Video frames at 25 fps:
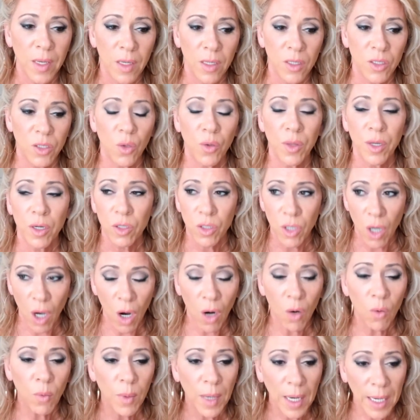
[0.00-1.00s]
So there's
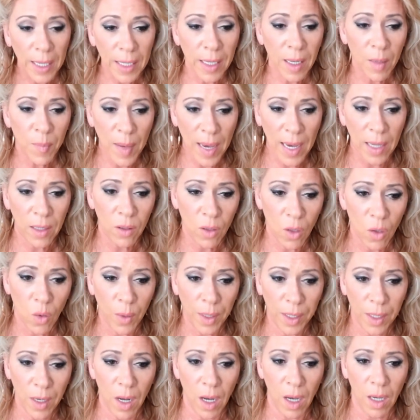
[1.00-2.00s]
already a battle
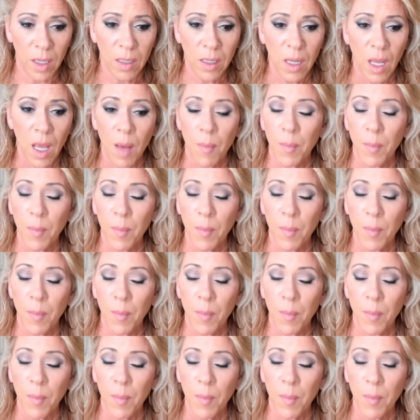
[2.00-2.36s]
going on,